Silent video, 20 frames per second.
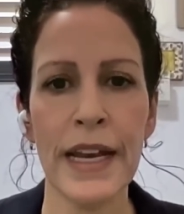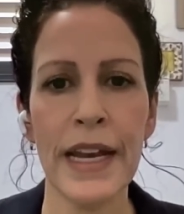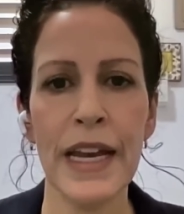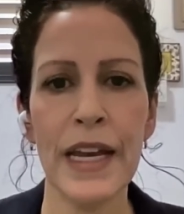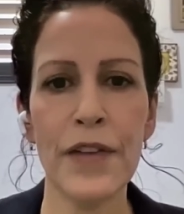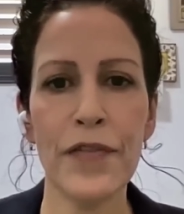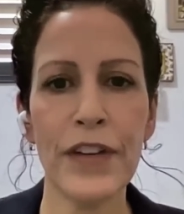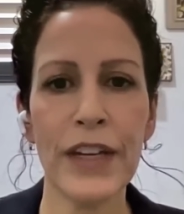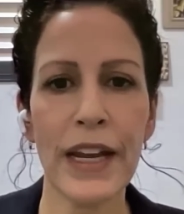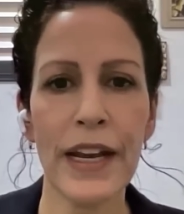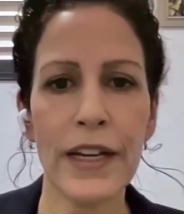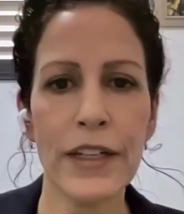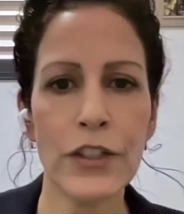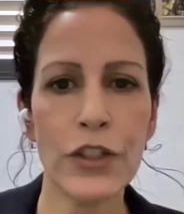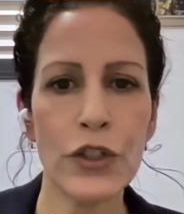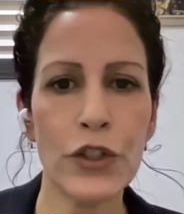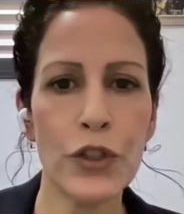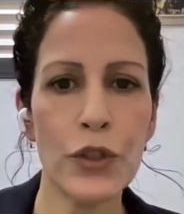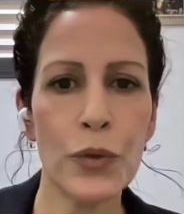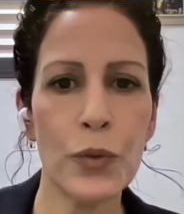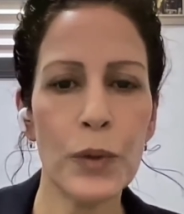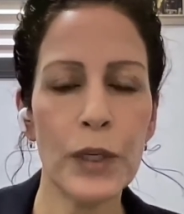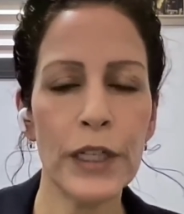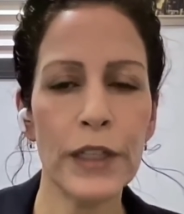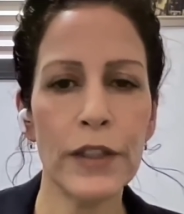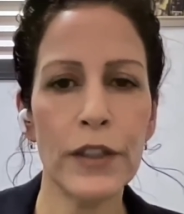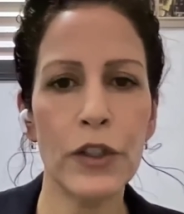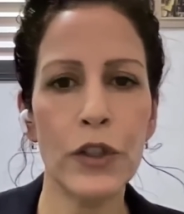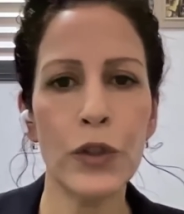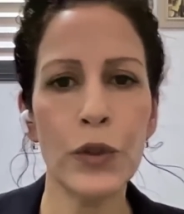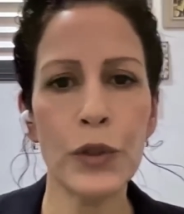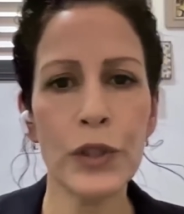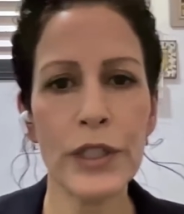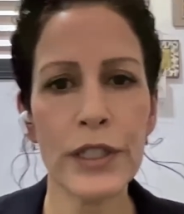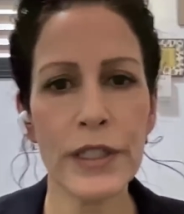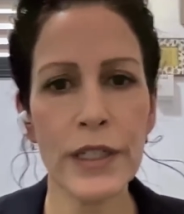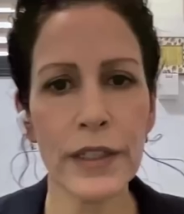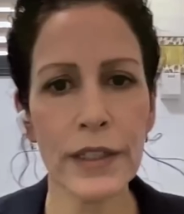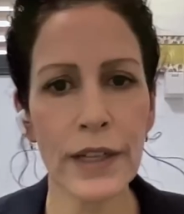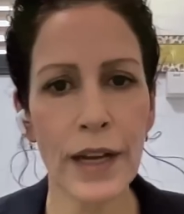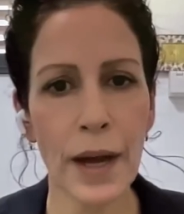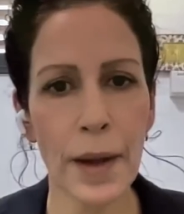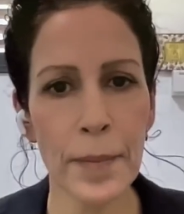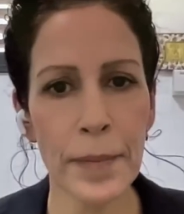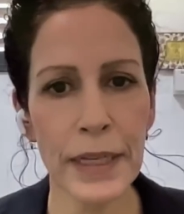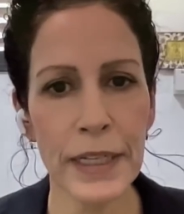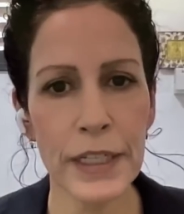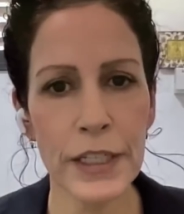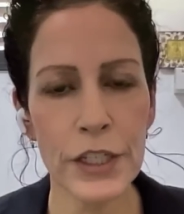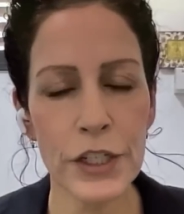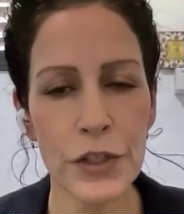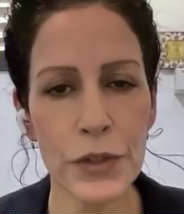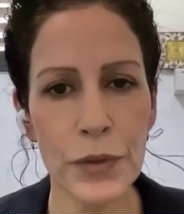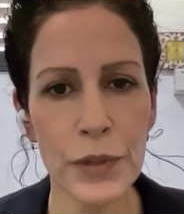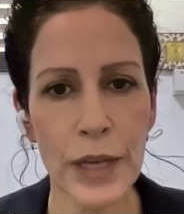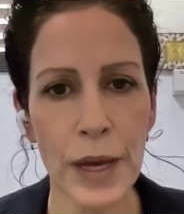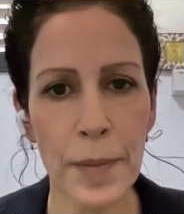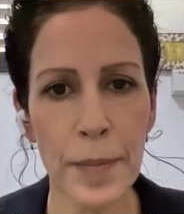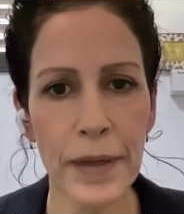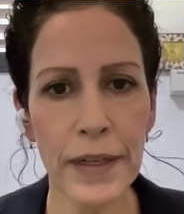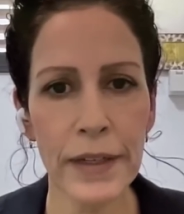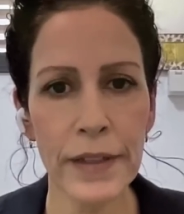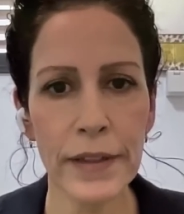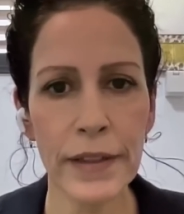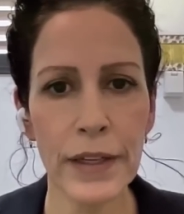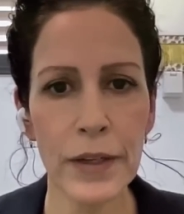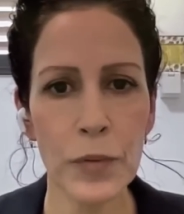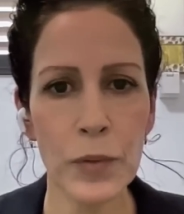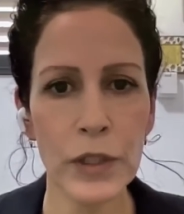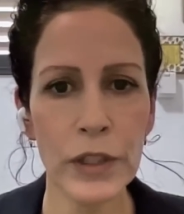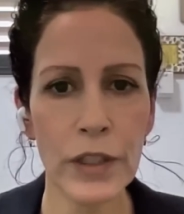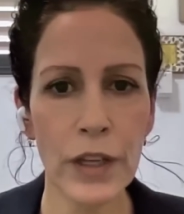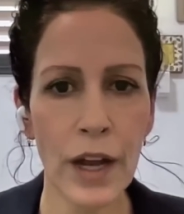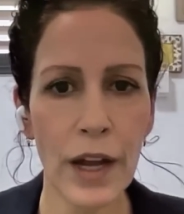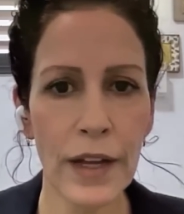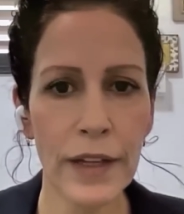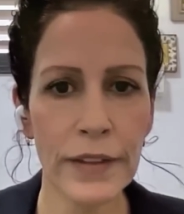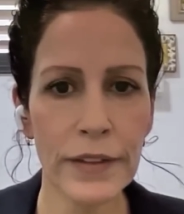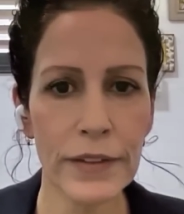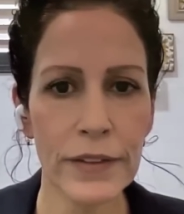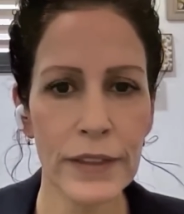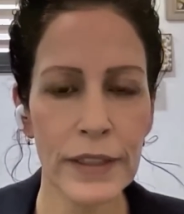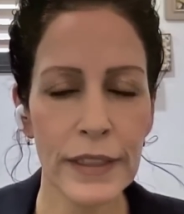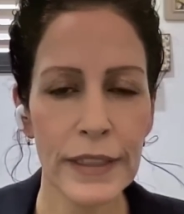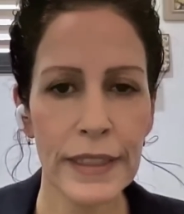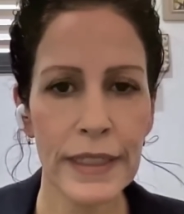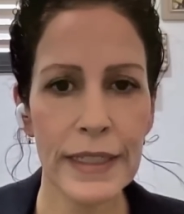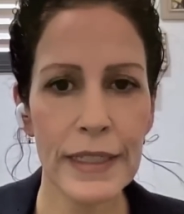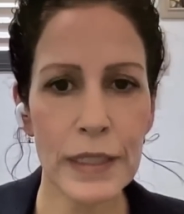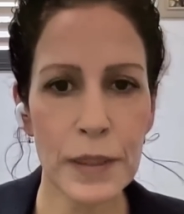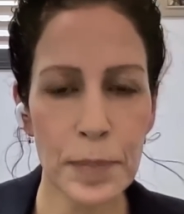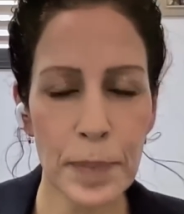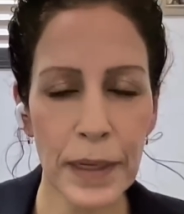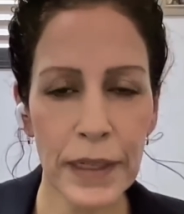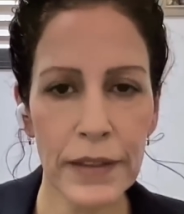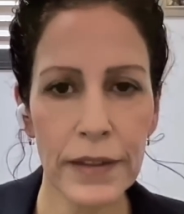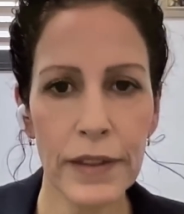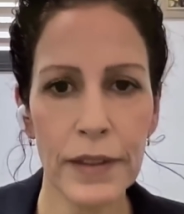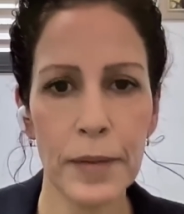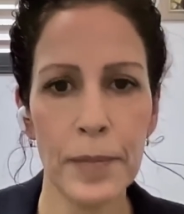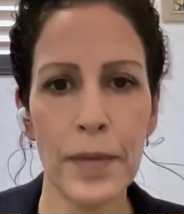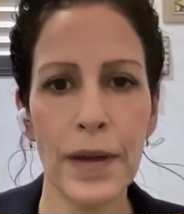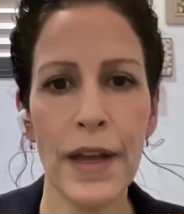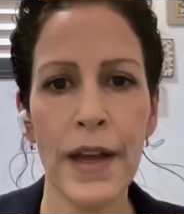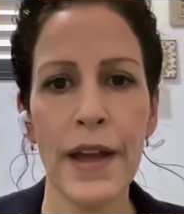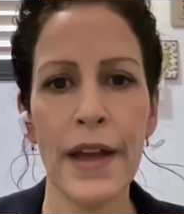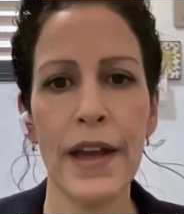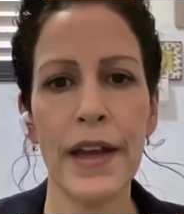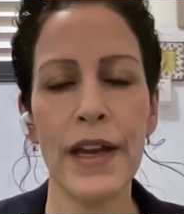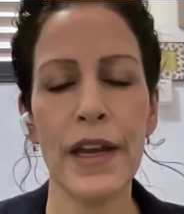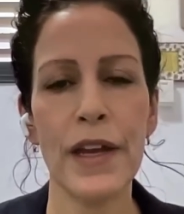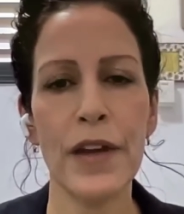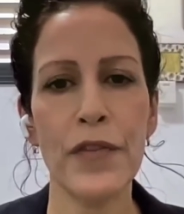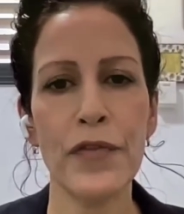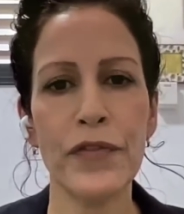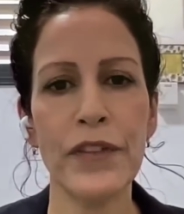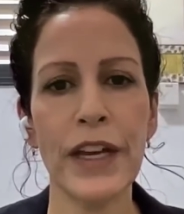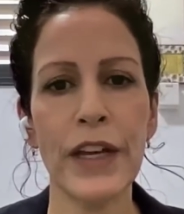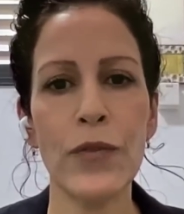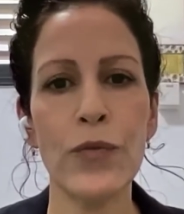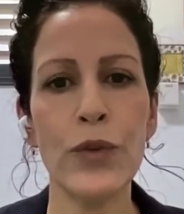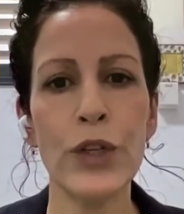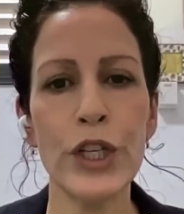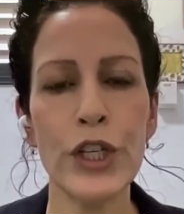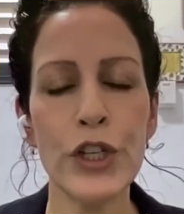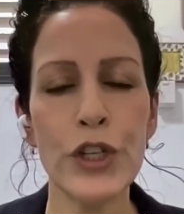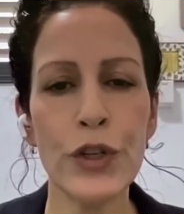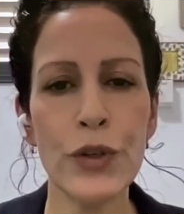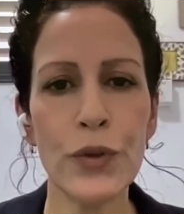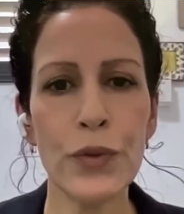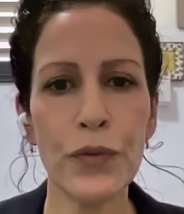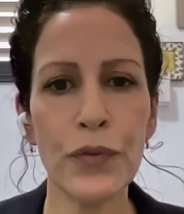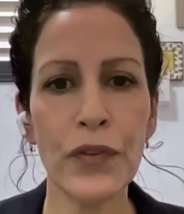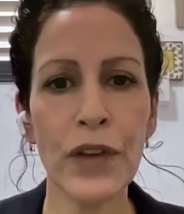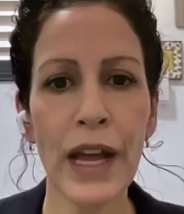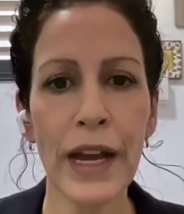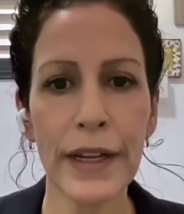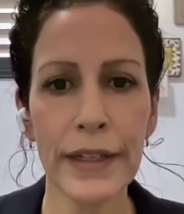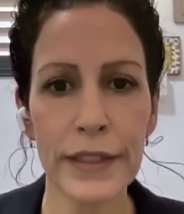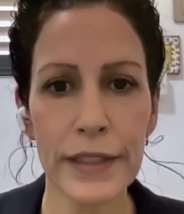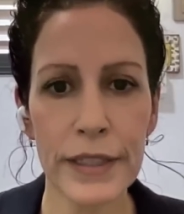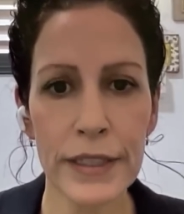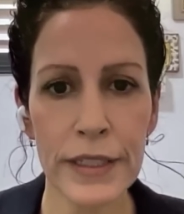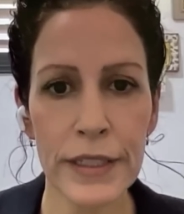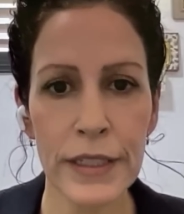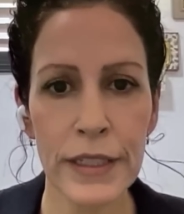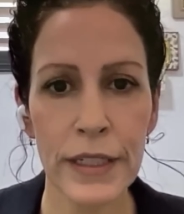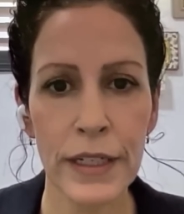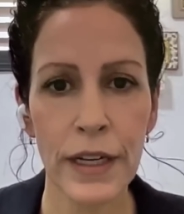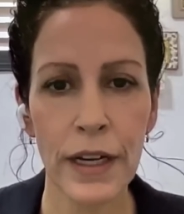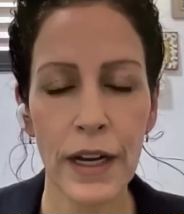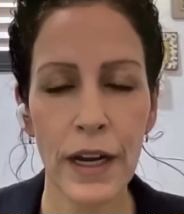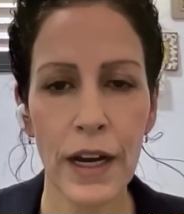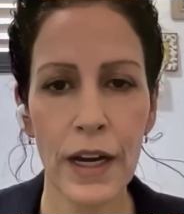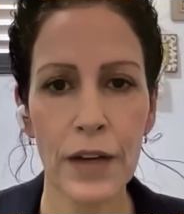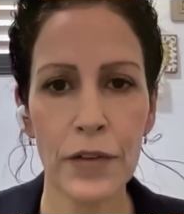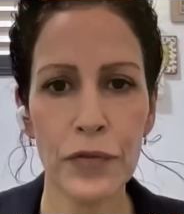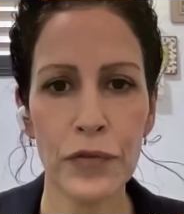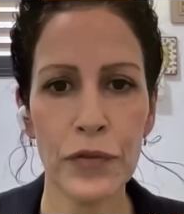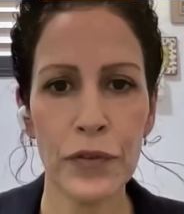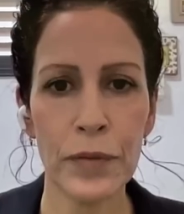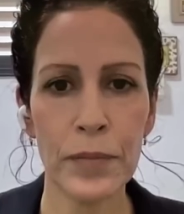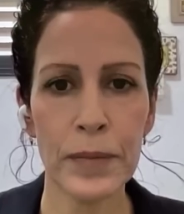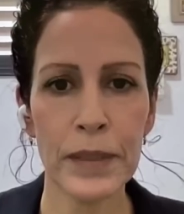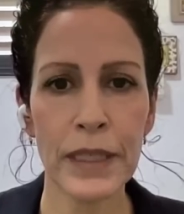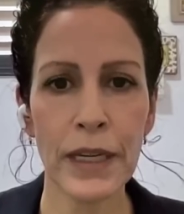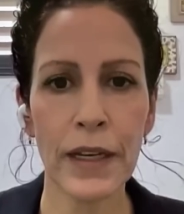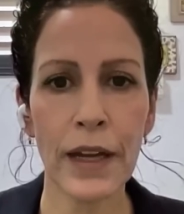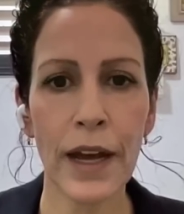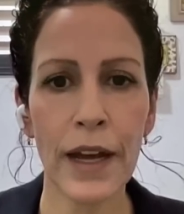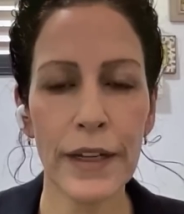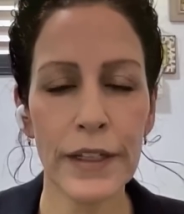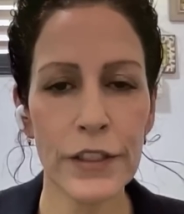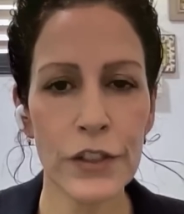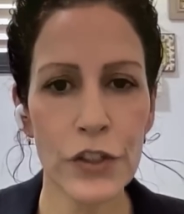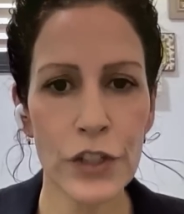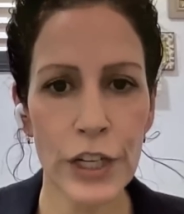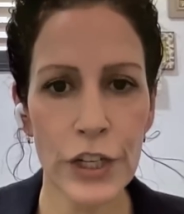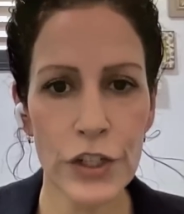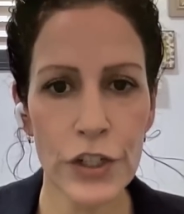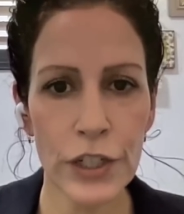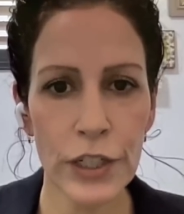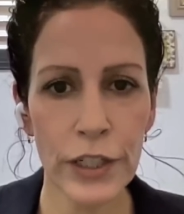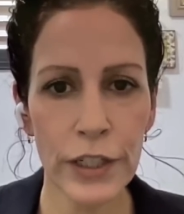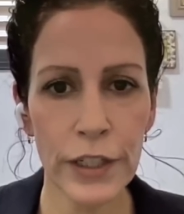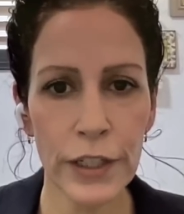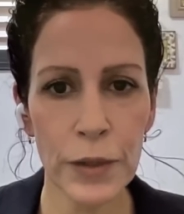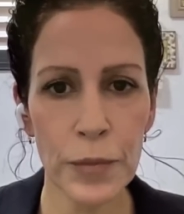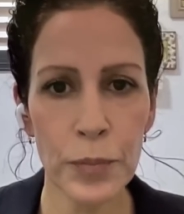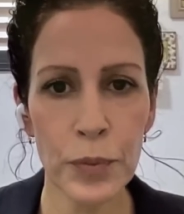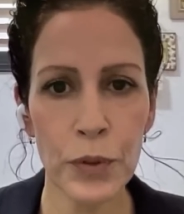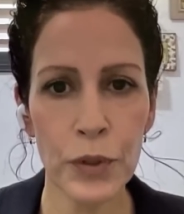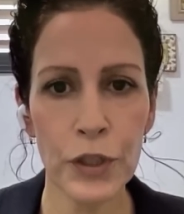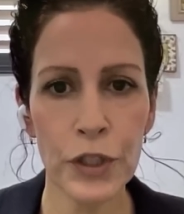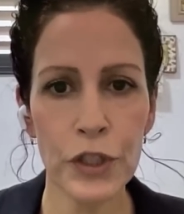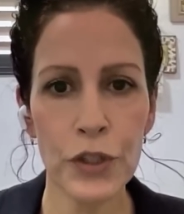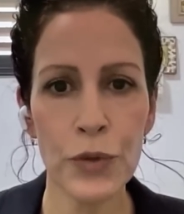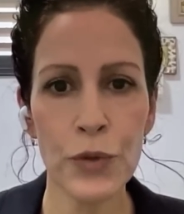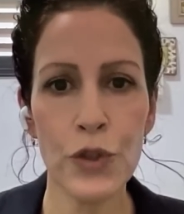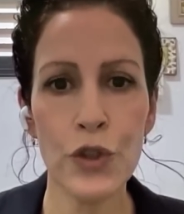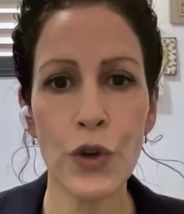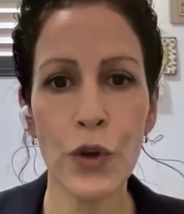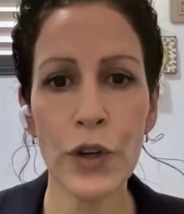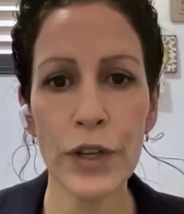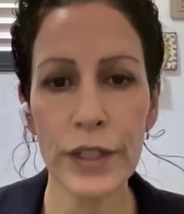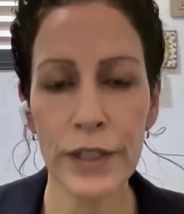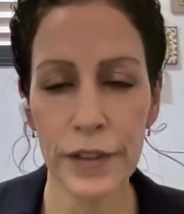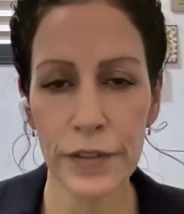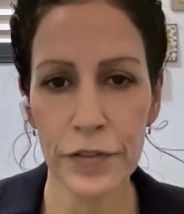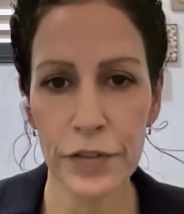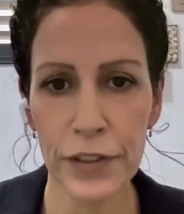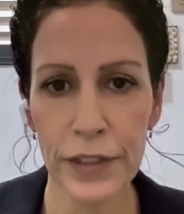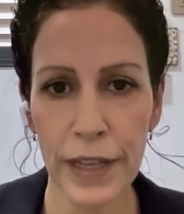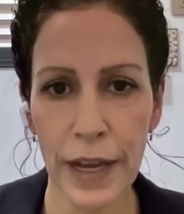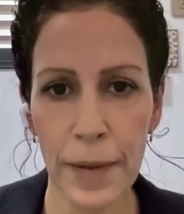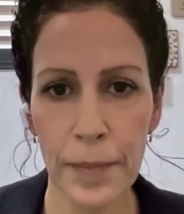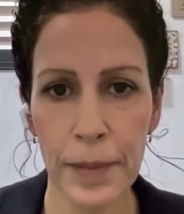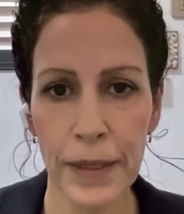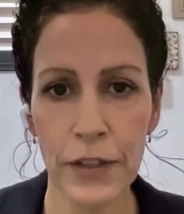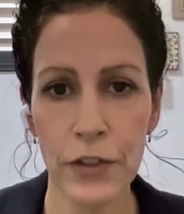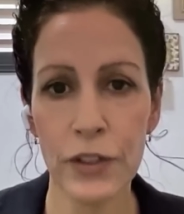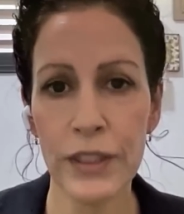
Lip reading: If it has to do with goods that come into Yemen and they will not inspect them, if they renew flights from Sana'a International Airport to Jordan, for that matter.